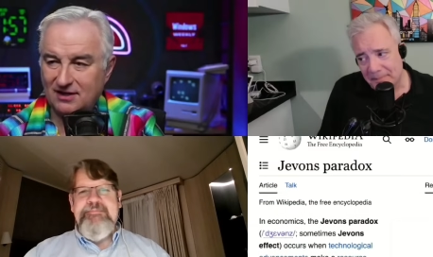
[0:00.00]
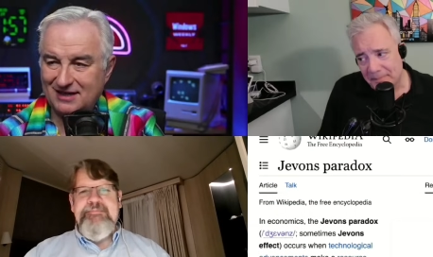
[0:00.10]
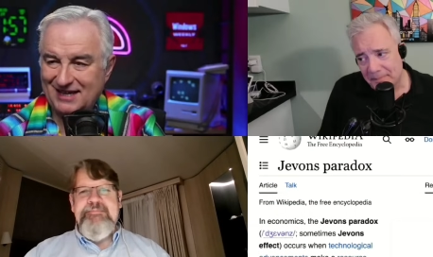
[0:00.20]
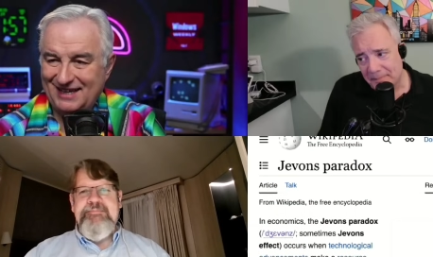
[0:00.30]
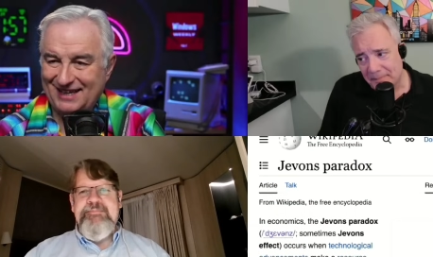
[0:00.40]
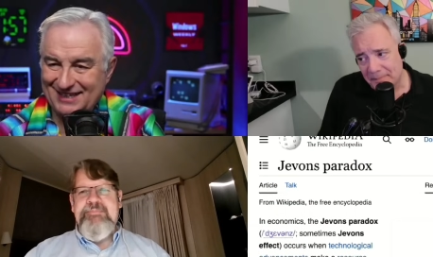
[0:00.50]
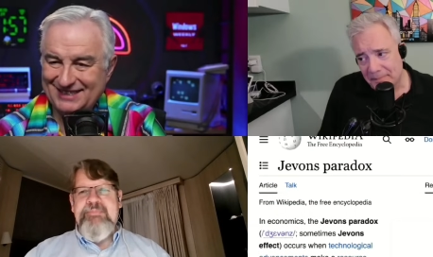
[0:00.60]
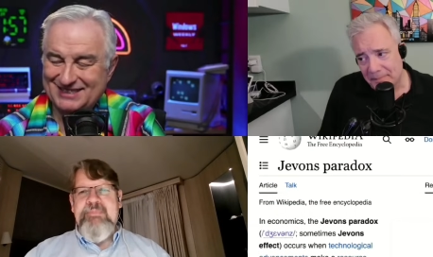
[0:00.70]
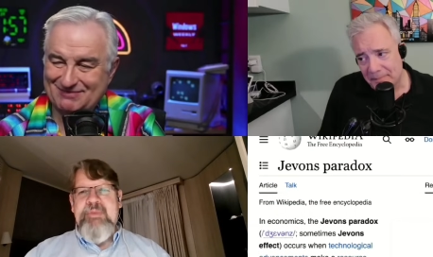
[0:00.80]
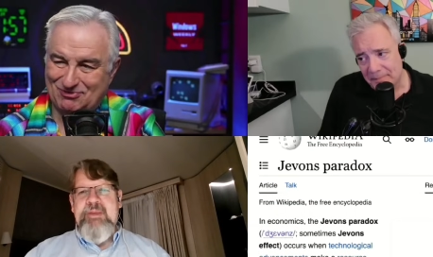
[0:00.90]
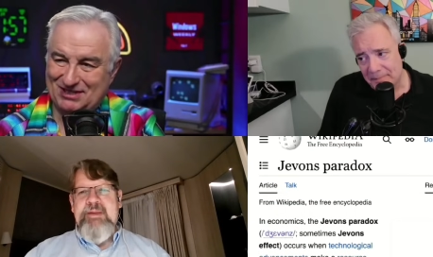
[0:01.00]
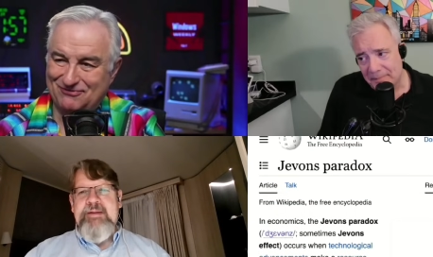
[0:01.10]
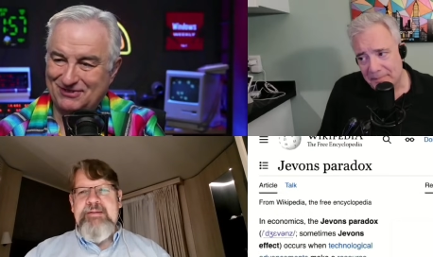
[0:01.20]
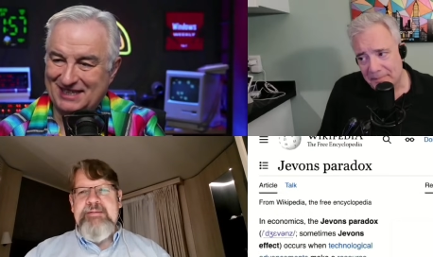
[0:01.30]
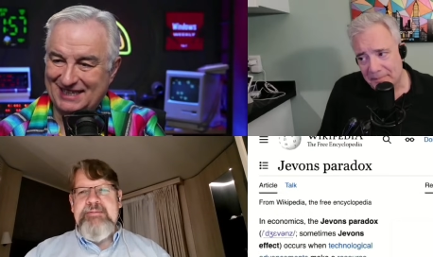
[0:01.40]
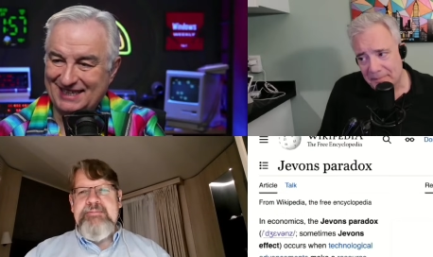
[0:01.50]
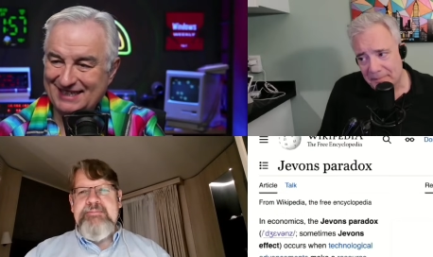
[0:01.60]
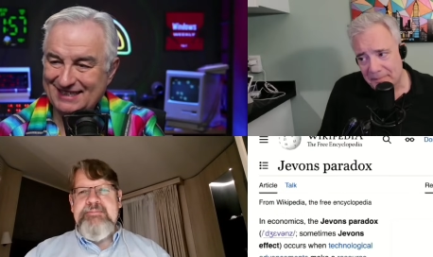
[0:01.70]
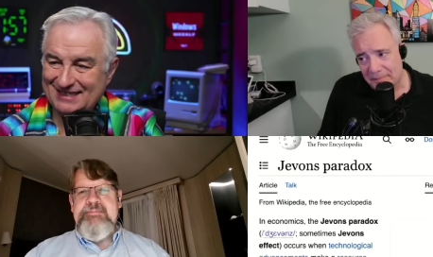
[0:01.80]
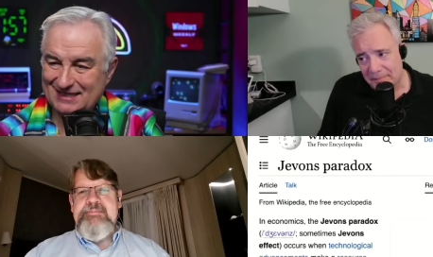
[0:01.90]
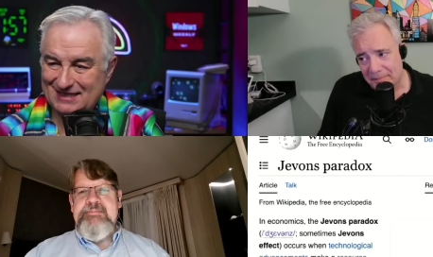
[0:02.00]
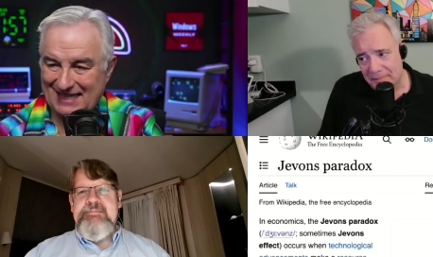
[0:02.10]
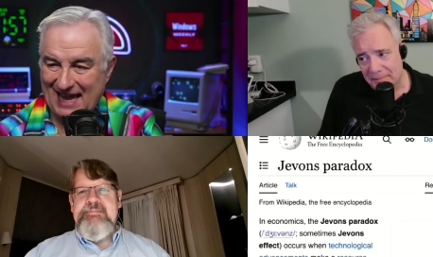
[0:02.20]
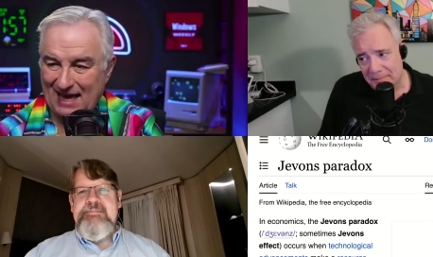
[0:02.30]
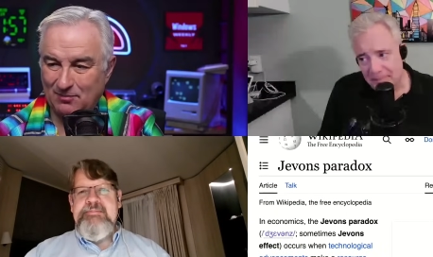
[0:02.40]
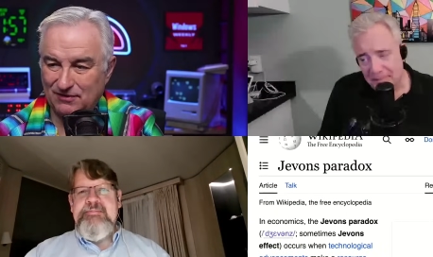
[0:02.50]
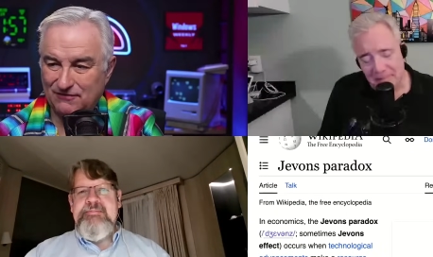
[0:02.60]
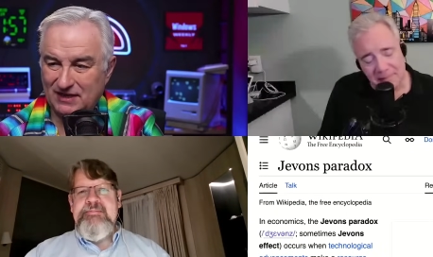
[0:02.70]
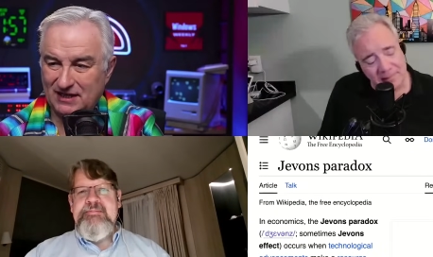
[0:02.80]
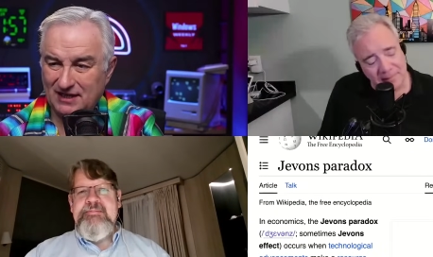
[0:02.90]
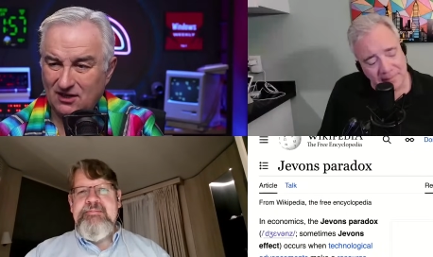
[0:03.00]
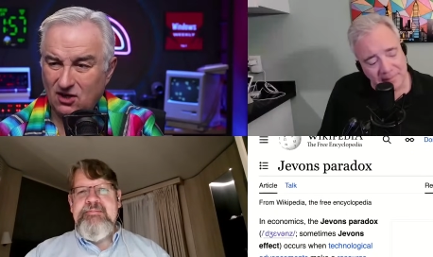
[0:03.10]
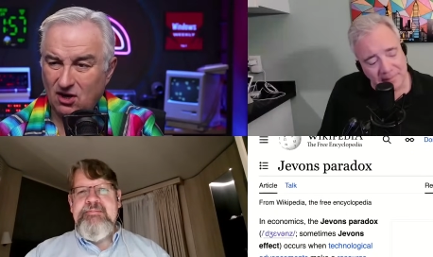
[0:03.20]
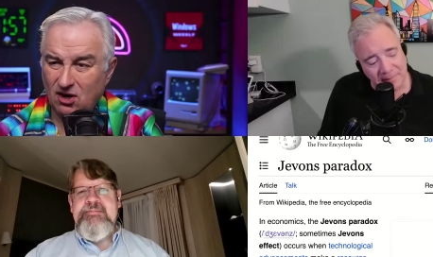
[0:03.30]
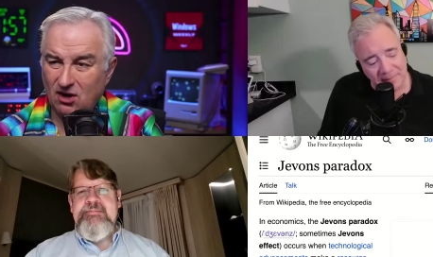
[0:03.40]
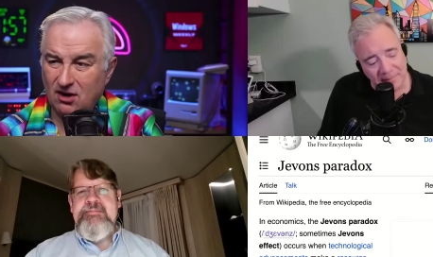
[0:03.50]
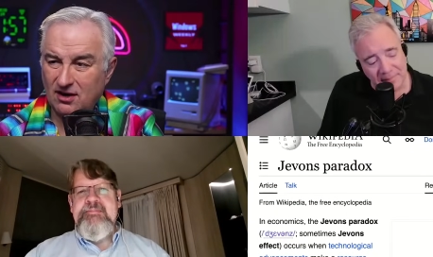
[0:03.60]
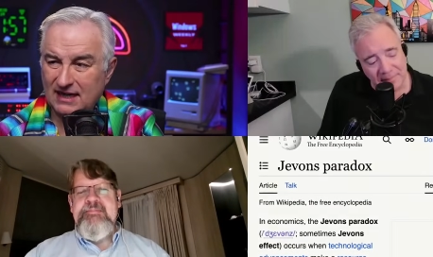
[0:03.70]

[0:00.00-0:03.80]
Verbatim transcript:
Speaker 1: it's pretty funny, sad but funny. Our uh,